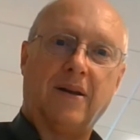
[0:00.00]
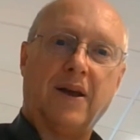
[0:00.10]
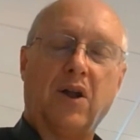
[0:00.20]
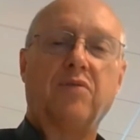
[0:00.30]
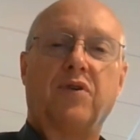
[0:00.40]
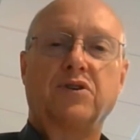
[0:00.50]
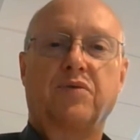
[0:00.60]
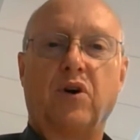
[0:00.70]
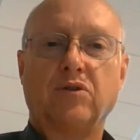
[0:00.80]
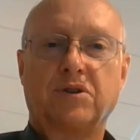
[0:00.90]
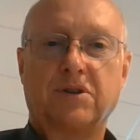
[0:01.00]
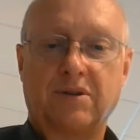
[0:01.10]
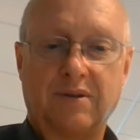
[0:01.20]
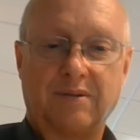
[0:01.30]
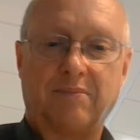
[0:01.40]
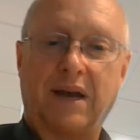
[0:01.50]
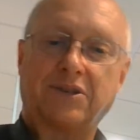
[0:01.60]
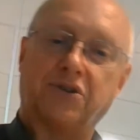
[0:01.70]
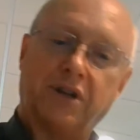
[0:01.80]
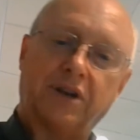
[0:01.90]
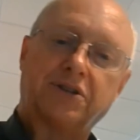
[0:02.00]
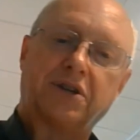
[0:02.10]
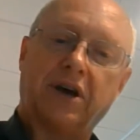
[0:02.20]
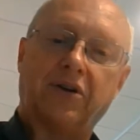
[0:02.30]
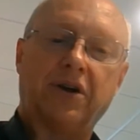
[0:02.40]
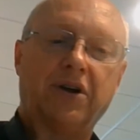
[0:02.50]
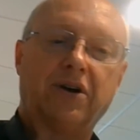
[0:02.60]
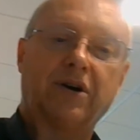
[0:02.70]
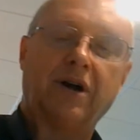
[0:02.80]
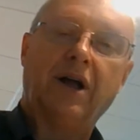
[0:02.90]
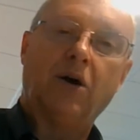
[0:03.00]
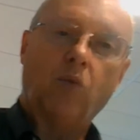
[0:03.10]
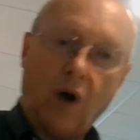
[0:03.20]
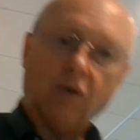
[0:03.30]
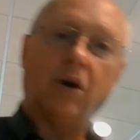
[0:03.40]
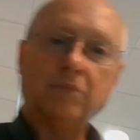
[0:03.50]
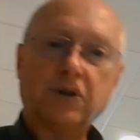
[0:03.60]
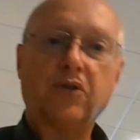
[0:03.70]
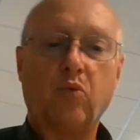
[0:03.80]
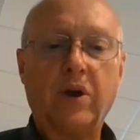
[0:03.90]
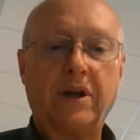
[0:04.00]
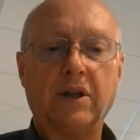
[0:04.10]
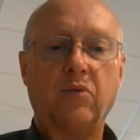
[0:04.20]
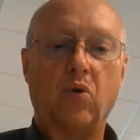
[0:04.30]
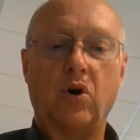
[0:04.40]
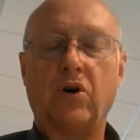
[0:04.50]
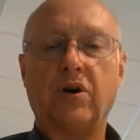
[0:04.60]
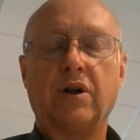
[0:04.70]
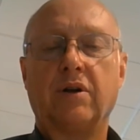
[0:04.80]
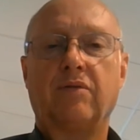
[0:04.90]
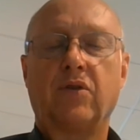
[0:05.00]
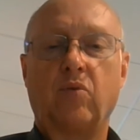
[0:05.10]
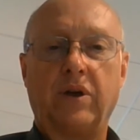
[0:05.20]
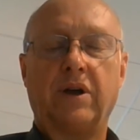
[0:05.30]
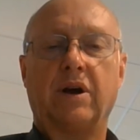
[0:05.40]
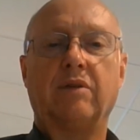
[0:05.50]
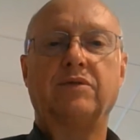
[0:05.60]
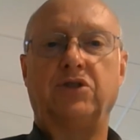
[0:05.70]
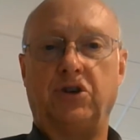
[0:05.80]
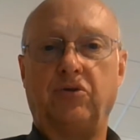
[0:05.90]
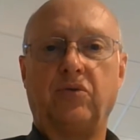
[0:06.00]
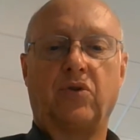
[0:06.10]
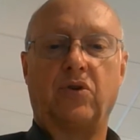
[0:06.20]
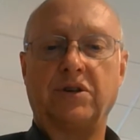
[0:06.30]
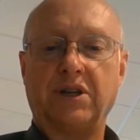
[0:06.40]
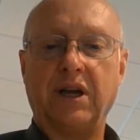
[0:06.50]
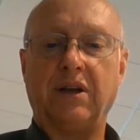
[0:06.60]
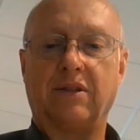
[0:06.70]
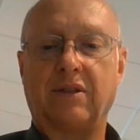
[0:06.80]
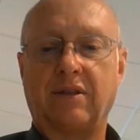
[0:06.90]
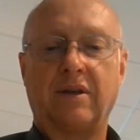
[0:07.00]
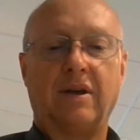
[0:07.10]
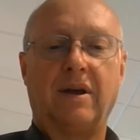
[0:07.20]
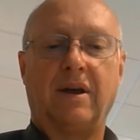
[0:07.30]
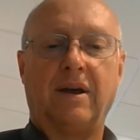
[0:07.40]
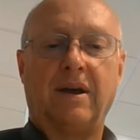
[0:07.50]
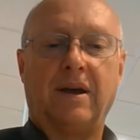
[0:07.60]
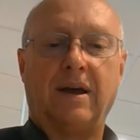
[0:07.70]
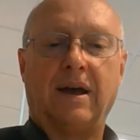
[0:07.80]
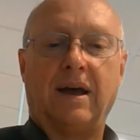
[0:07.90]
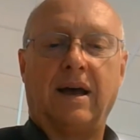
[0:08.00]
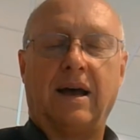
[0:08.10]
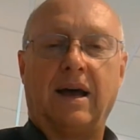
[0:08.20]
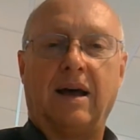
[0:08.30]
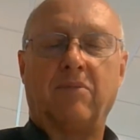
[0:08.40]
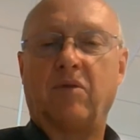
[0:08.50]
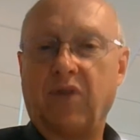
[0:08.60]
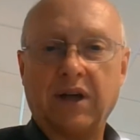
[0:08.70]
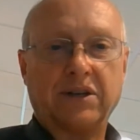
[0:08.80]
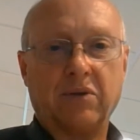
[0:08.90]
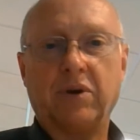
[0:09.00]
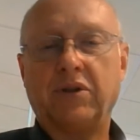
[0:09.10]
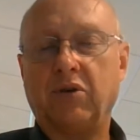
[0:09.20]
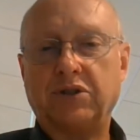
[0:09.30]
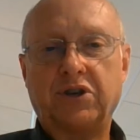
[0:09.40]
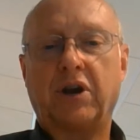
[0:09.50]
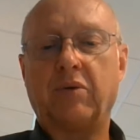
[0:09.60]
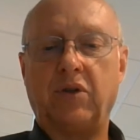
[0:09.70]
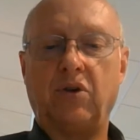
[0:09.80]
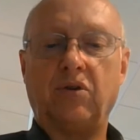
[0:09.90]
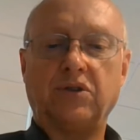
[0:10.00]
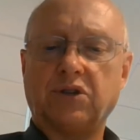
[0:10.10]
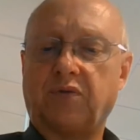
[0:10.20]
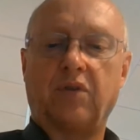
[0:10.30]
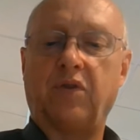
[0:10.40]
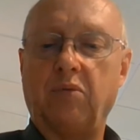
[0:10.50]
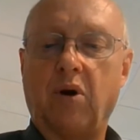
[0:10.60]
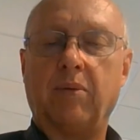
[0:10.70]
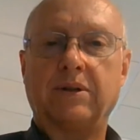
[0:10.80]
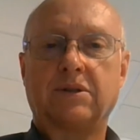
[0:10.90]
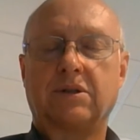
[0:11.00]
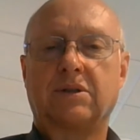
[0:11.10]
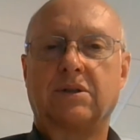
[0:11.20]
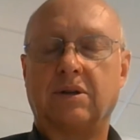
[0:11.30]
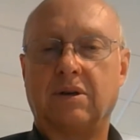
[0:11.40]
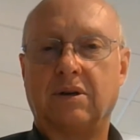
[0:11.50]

Hello, First Folks. Pastor Dennis Tedder here. Welcome to the Weekly Word for the week of June 13th. I'm reflecting with you and sharing with you just for a few moments